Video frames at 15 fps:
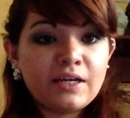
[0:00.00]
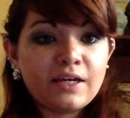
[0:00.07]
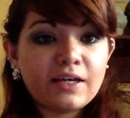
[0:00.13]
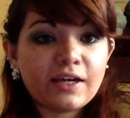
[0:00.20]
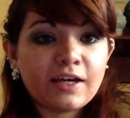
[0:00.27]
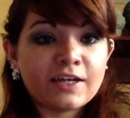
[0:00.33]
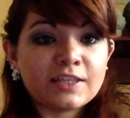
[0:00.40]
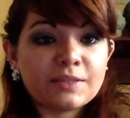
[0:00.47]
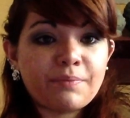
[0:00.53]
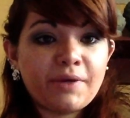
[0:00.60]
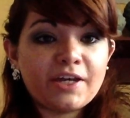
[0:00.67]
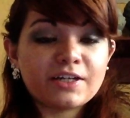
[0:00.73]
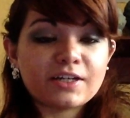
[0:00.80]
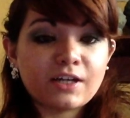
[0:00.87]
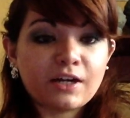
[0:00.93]
at the
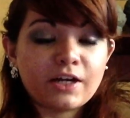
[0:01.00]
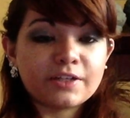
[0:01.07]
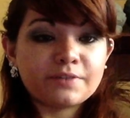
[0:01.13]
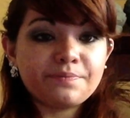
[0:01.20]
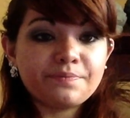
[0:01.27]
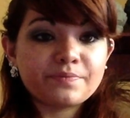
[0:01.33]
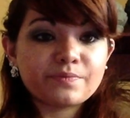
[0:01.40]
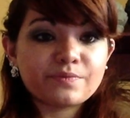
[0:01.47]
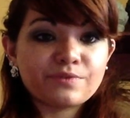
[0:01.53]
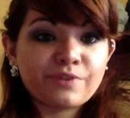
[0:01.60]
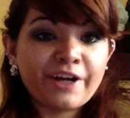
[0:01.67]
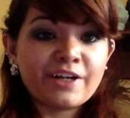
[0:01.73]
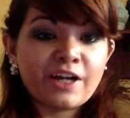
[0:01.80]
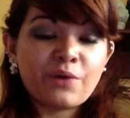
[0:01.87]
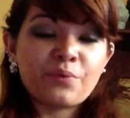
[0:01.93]
Pentagon. Right
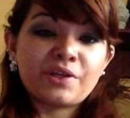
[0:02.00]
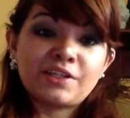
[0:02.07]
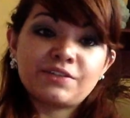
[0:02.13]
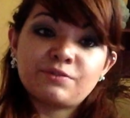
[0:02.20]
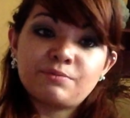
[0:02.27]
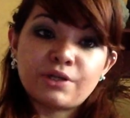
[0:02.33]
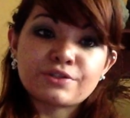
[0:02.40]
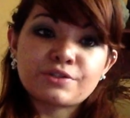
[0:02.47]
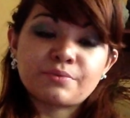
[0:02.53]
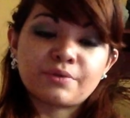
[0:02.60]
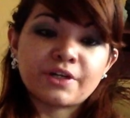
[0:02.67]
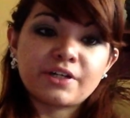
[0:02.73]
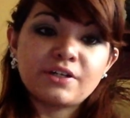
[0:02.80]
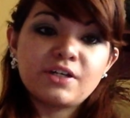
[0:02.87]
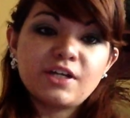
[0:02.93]
now we live in
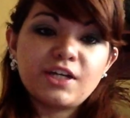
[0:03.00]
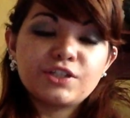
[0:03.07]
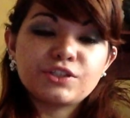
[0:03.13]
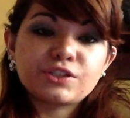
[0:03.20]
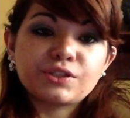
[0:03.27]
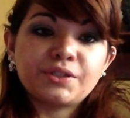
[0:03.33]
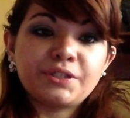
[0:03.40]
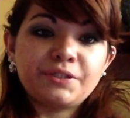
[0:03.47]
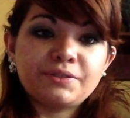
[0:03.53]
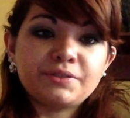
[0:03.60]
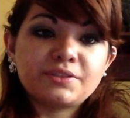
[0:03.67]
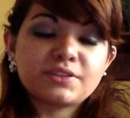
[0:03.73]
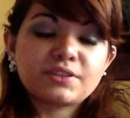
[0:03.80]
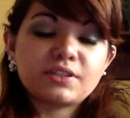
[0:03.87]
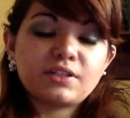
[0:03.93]
Baltimore, so
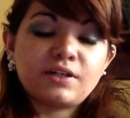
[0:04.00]
he's,